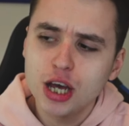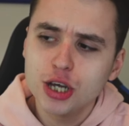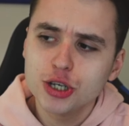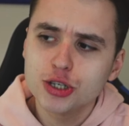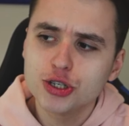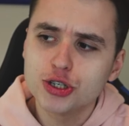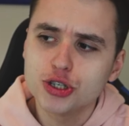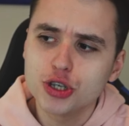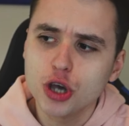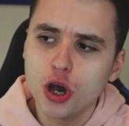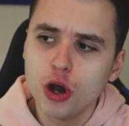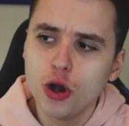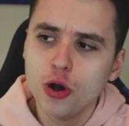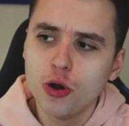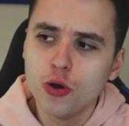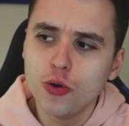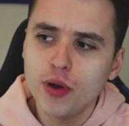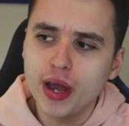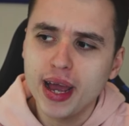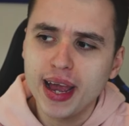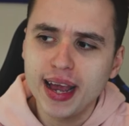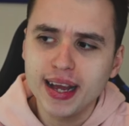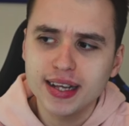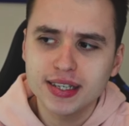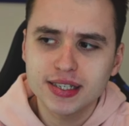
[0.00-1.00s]
So
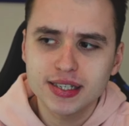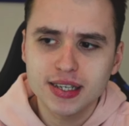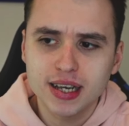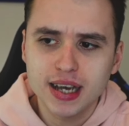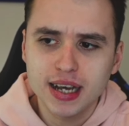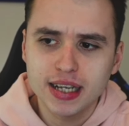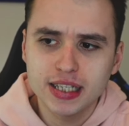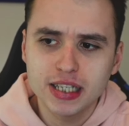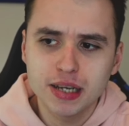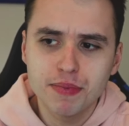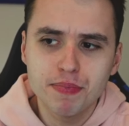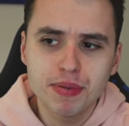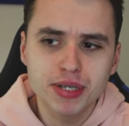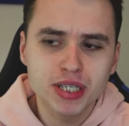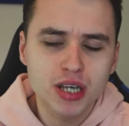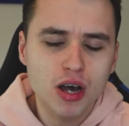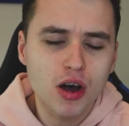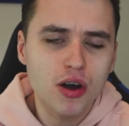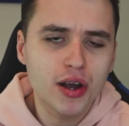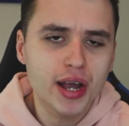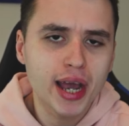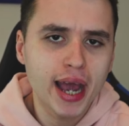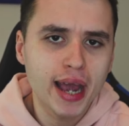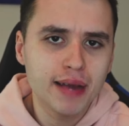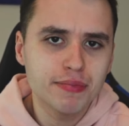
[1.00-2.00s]
it's a
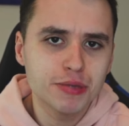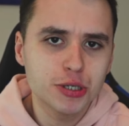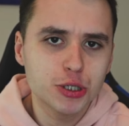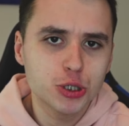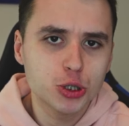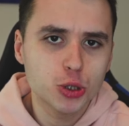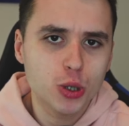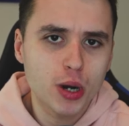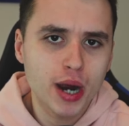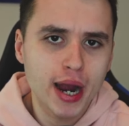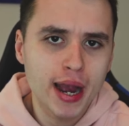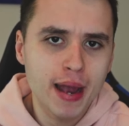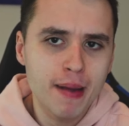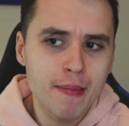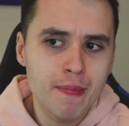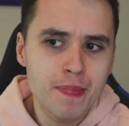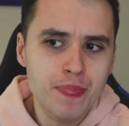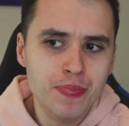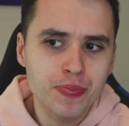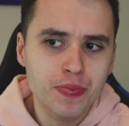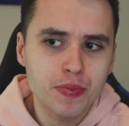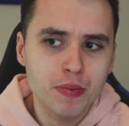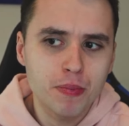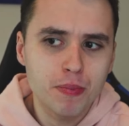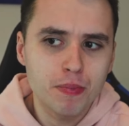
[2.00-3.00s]
bizarre game to try
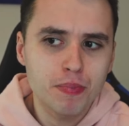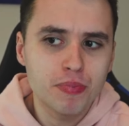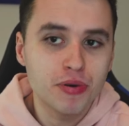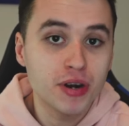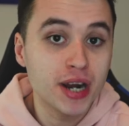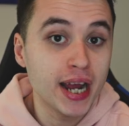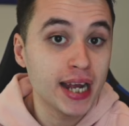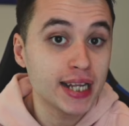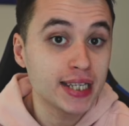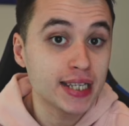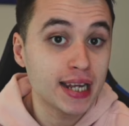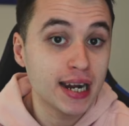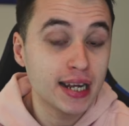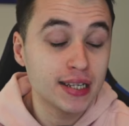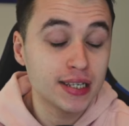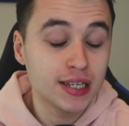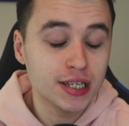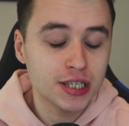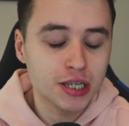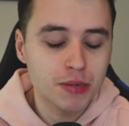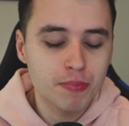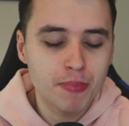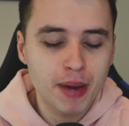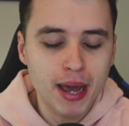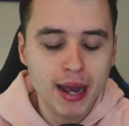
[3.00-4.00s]
and predict and
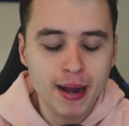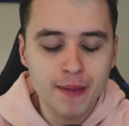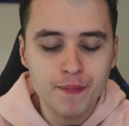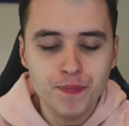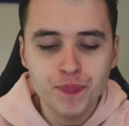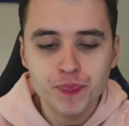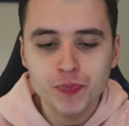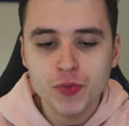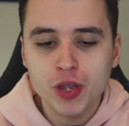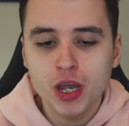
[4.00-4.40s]
anticipate.